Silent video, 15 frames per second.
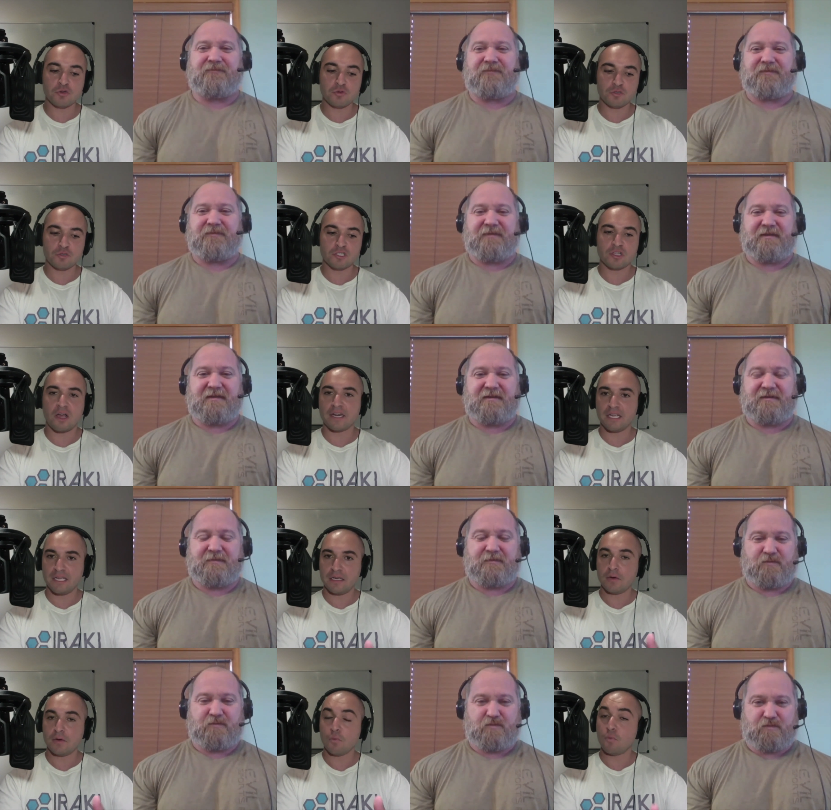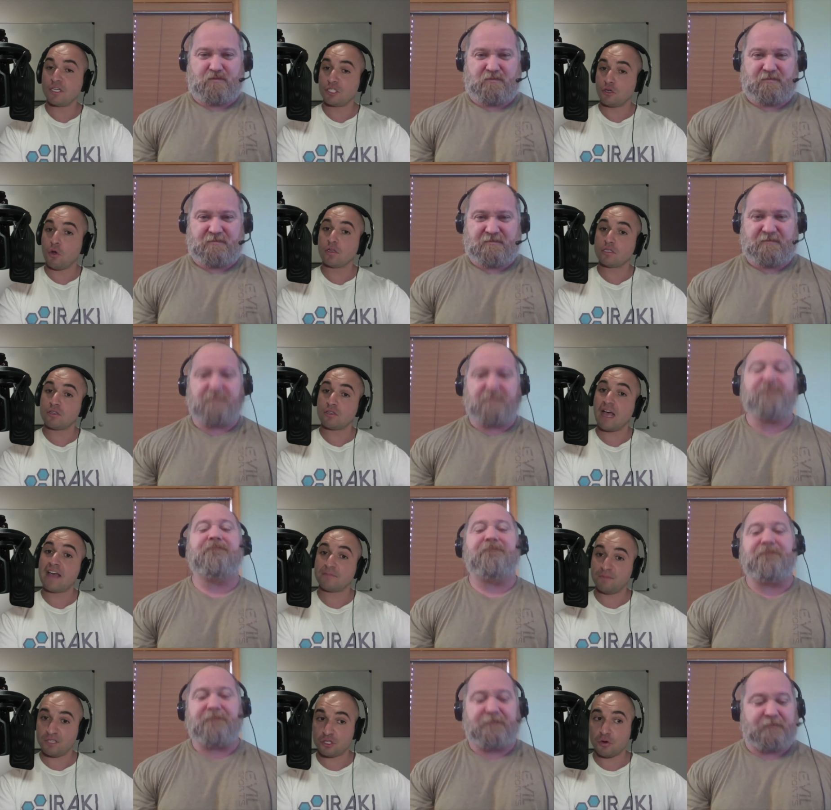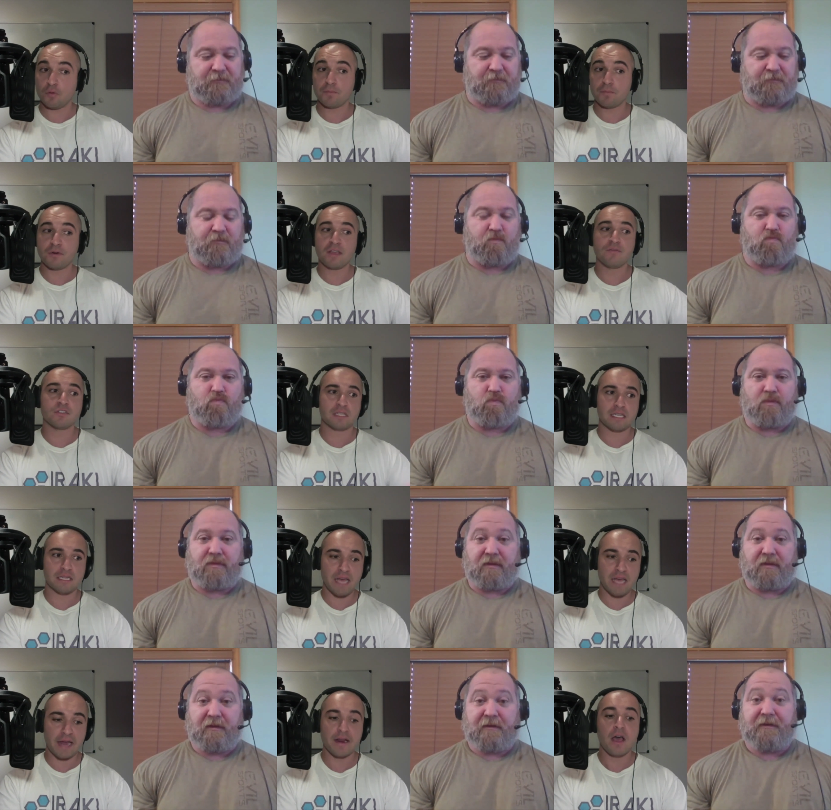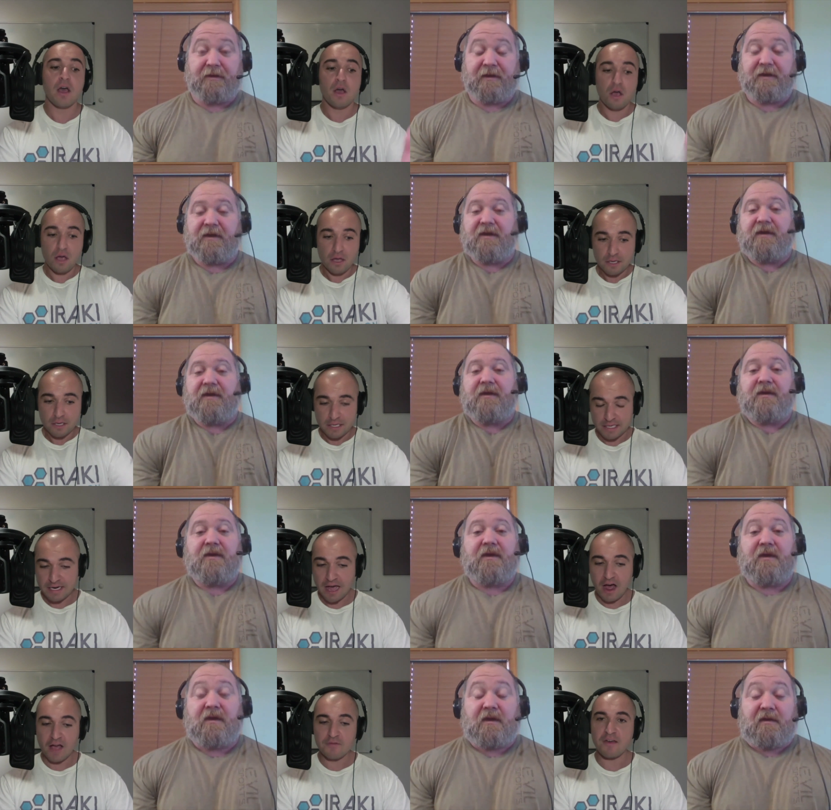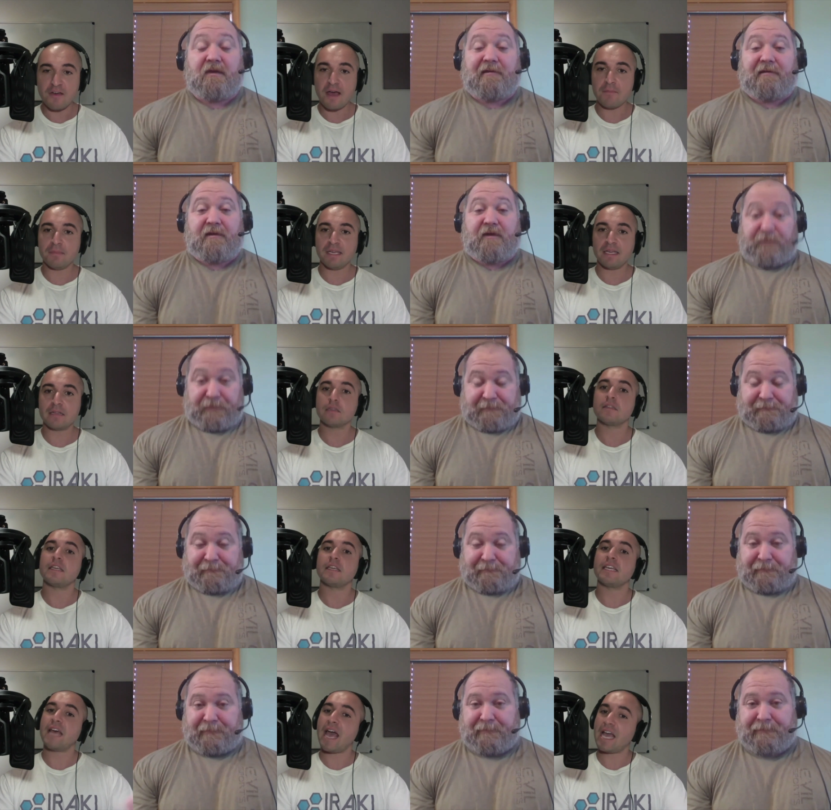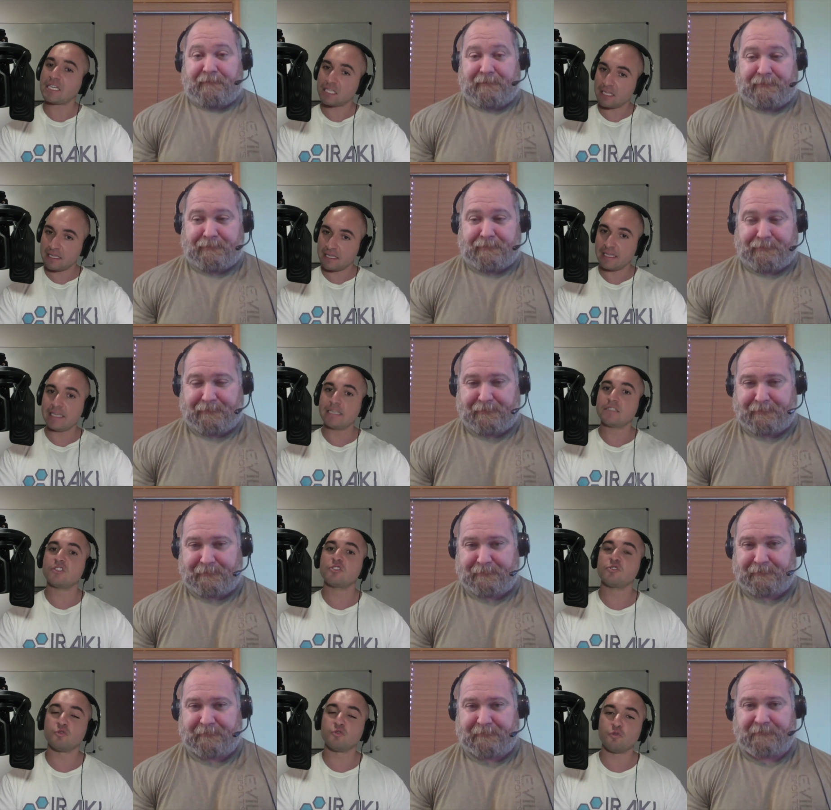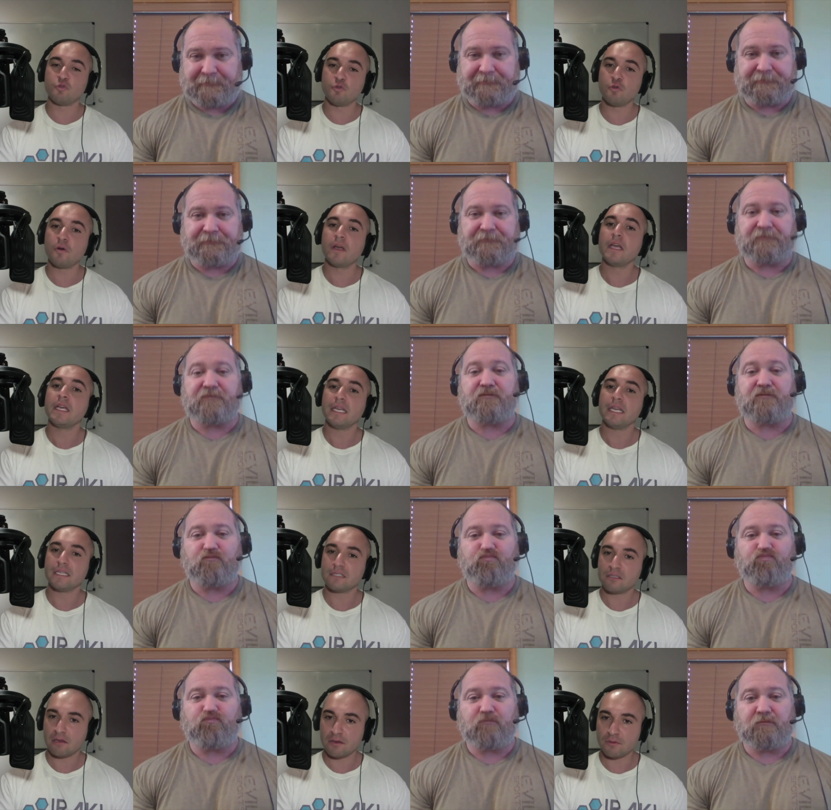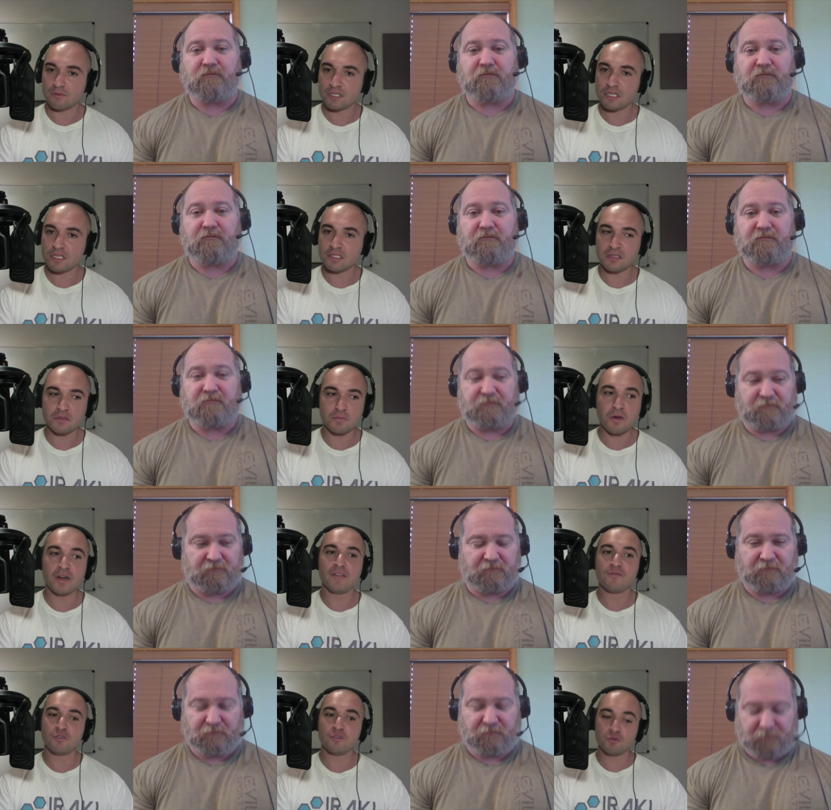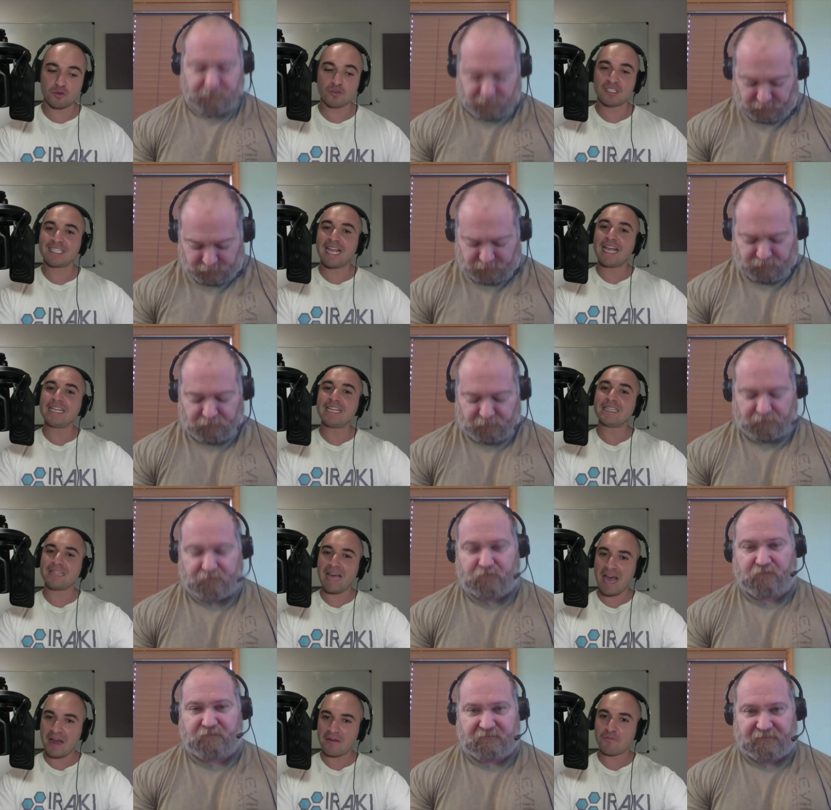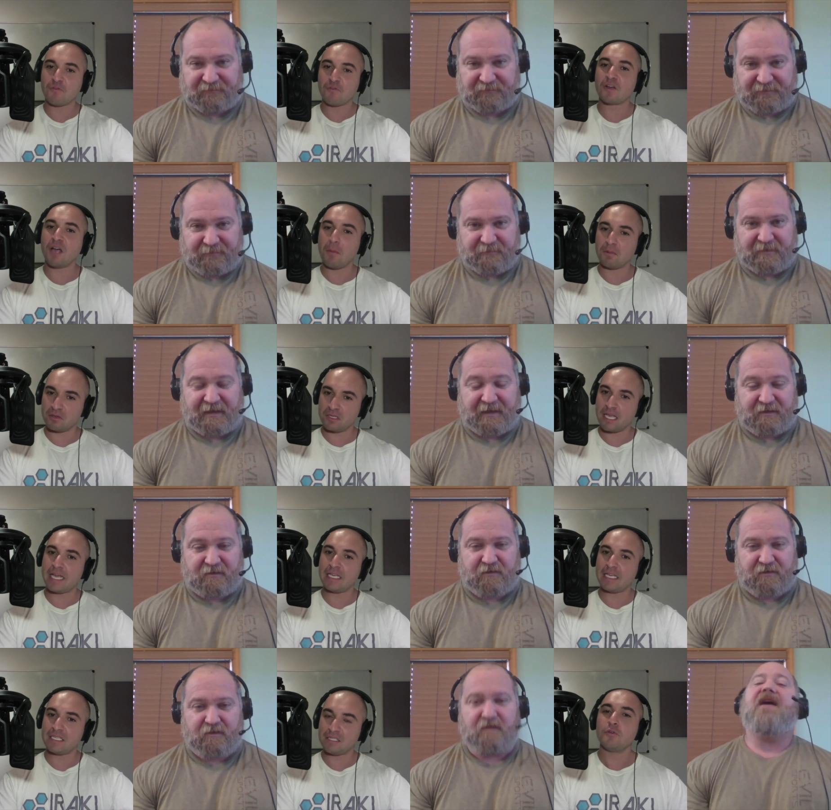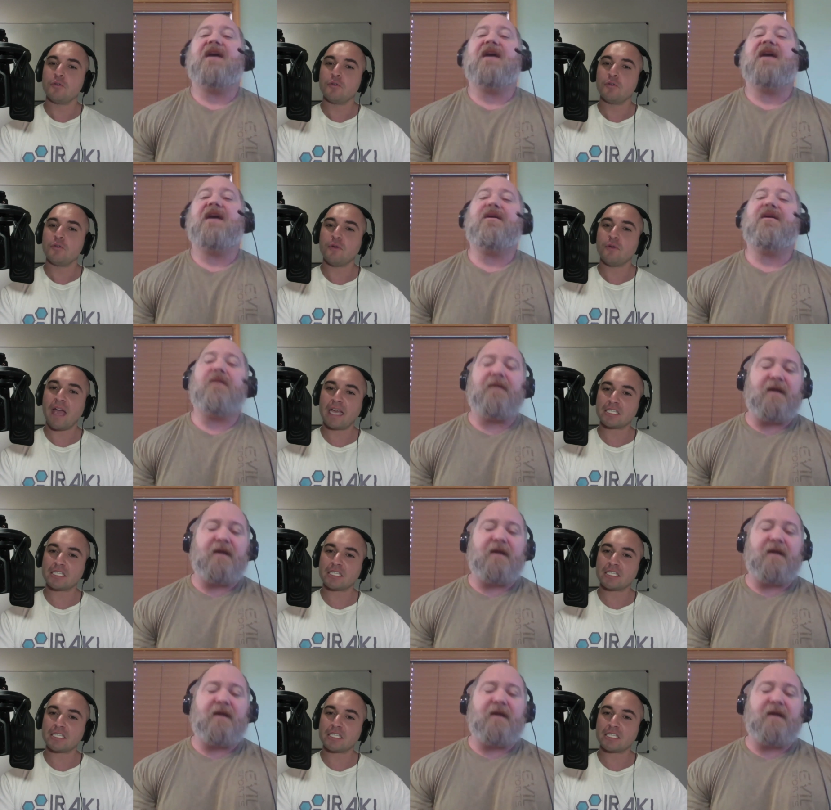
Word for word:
Speaker 1: acute study, which also has been shown previously that eat a high-fat meal, it actually leads to insulin resistance. But if you sustain that for a couple of days, you